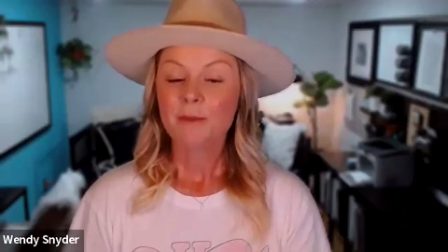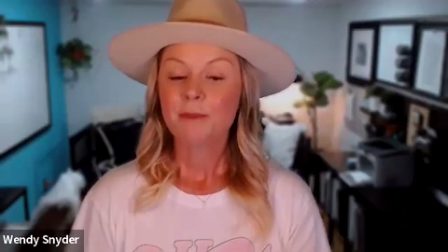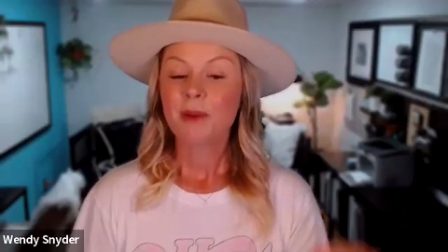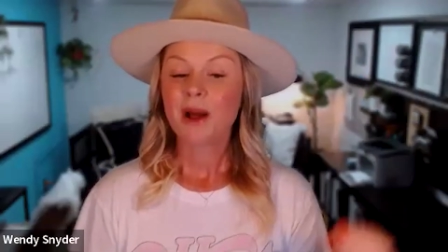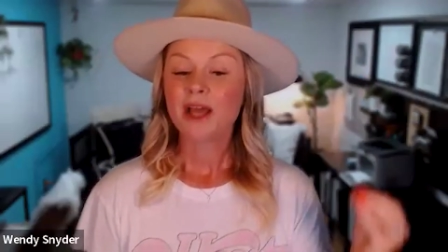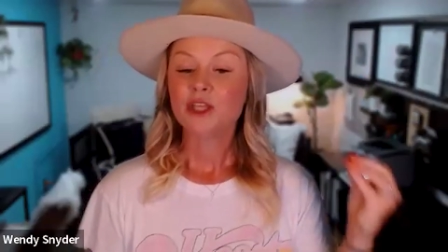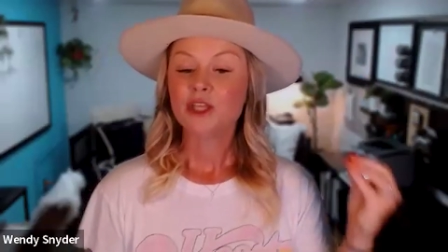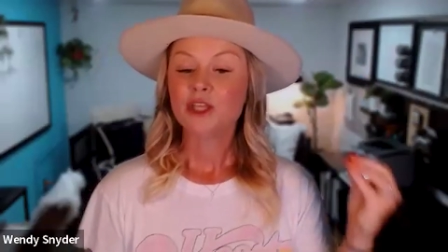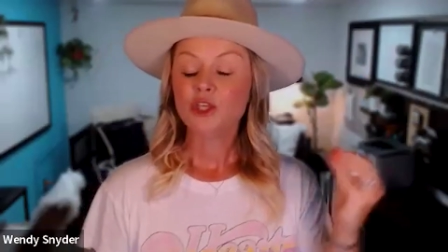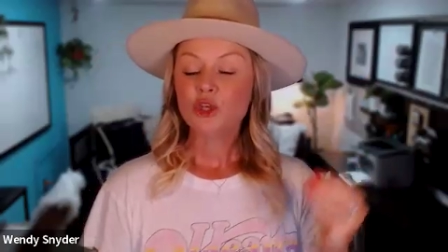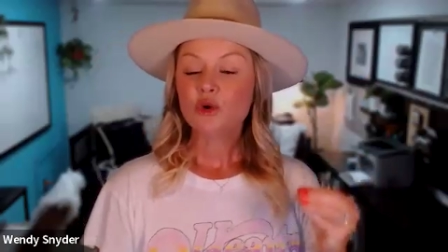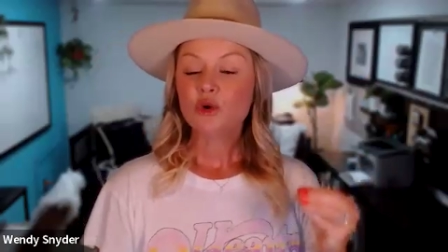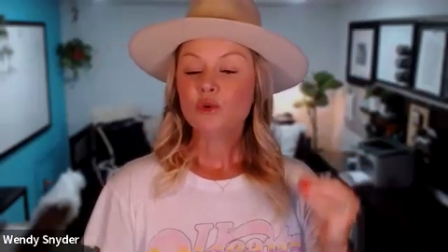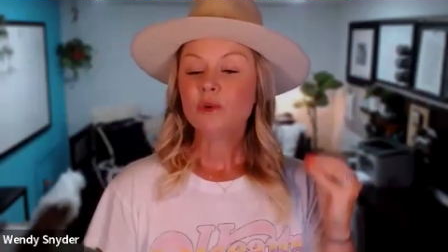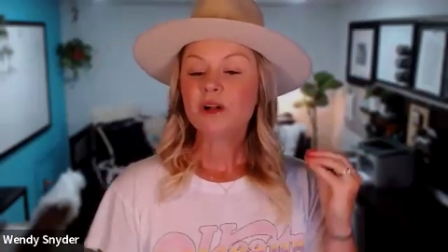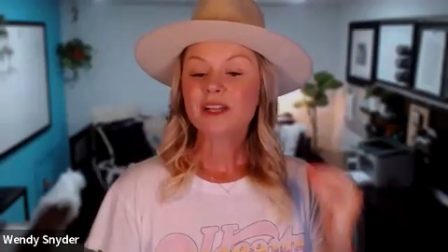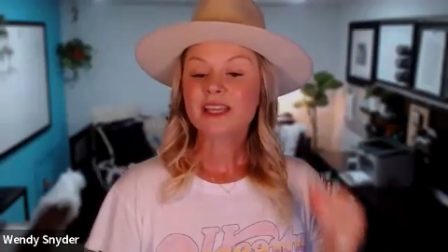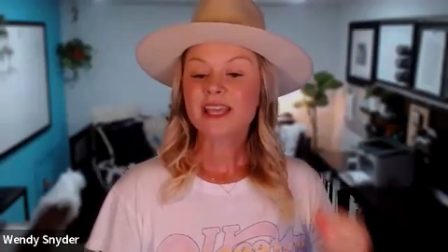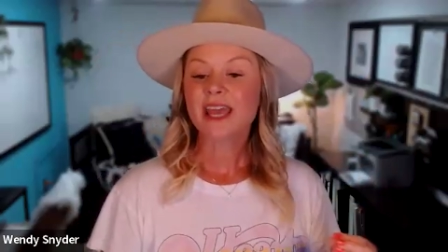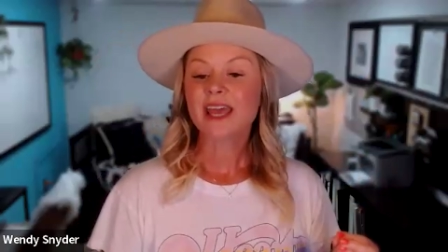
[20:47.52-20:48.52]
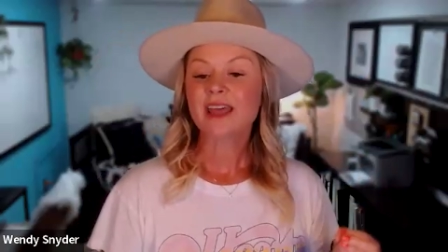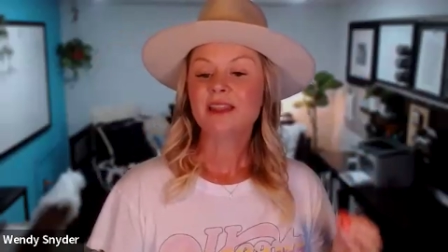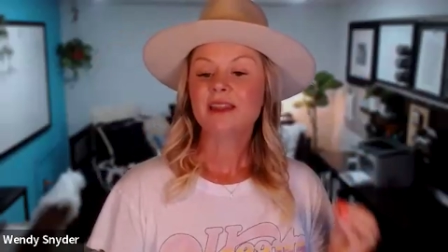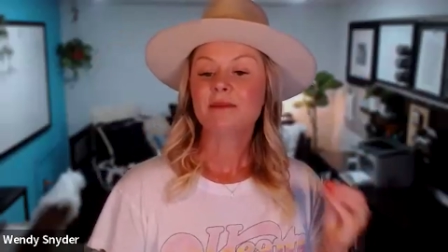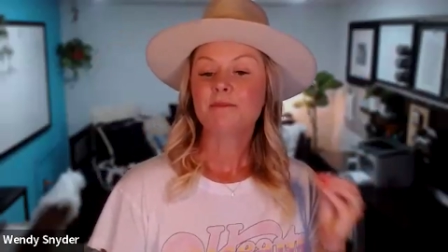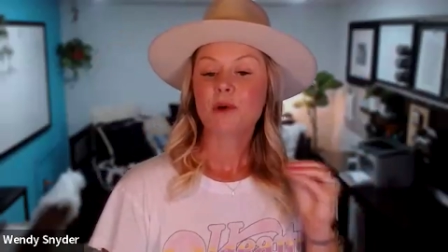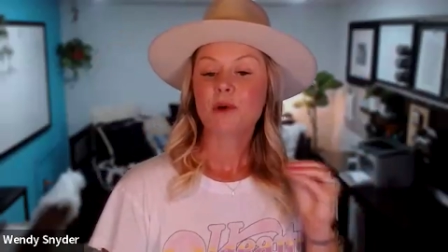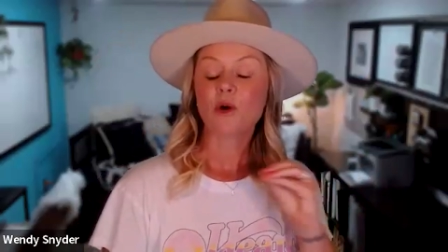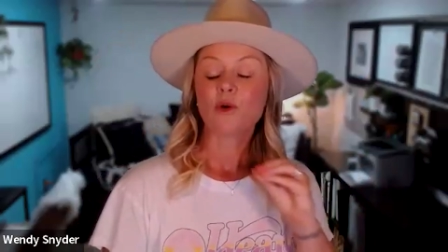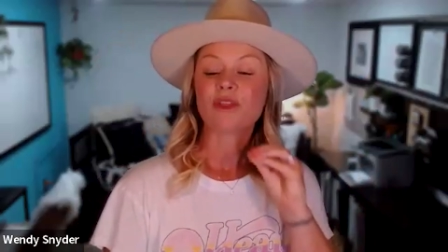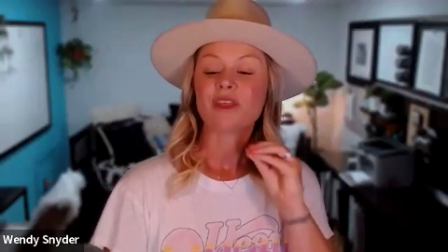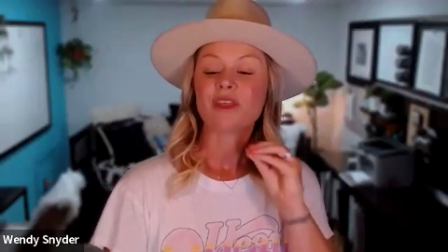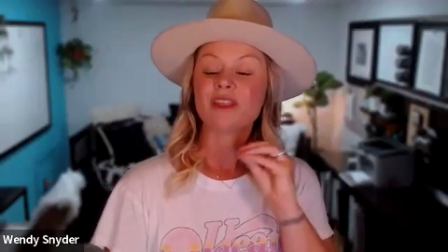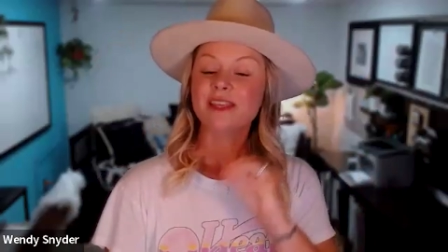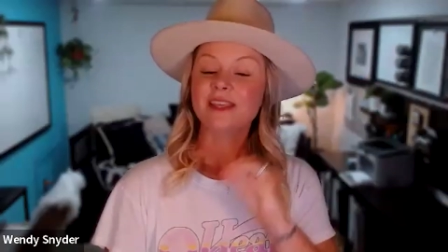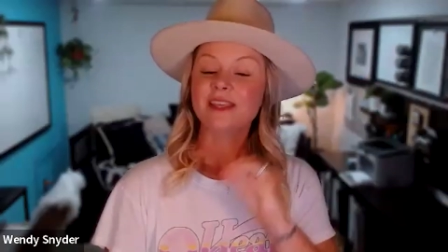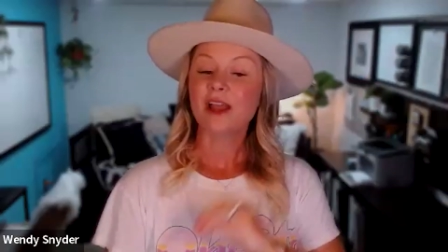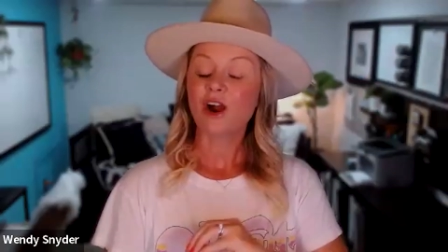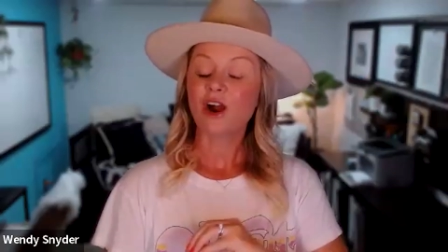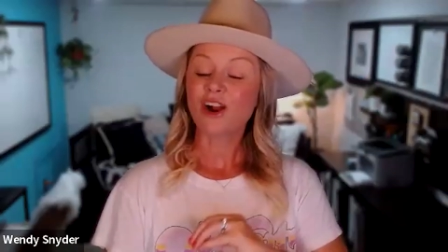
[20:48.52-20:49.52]
But you will get both
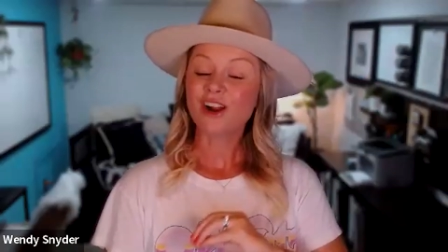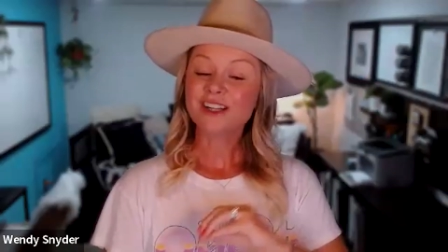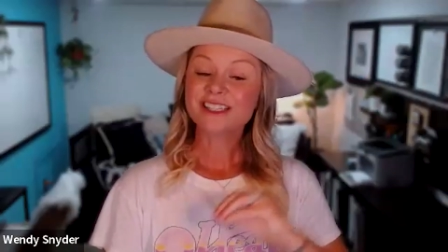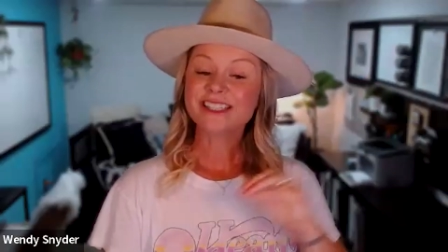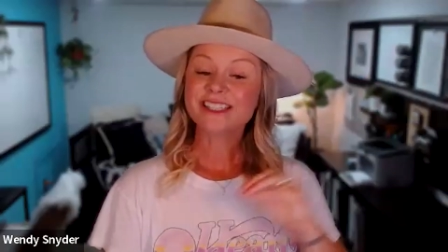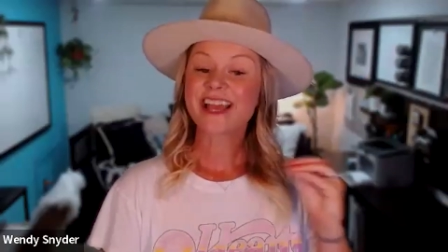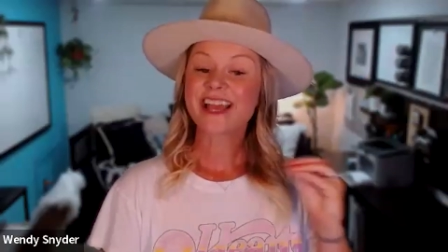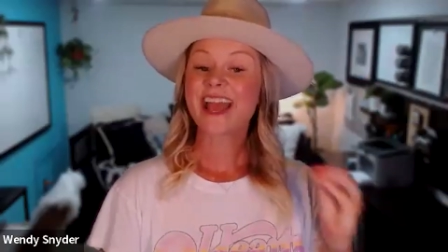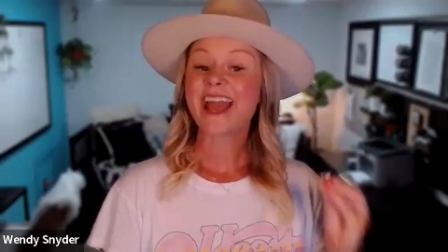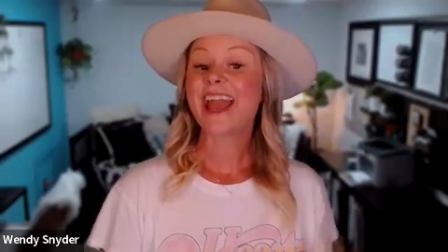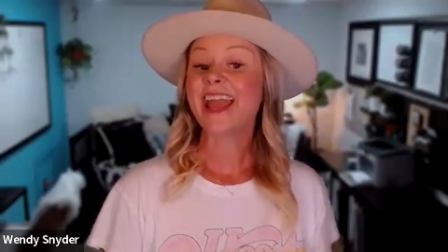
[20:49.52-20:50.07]
the heart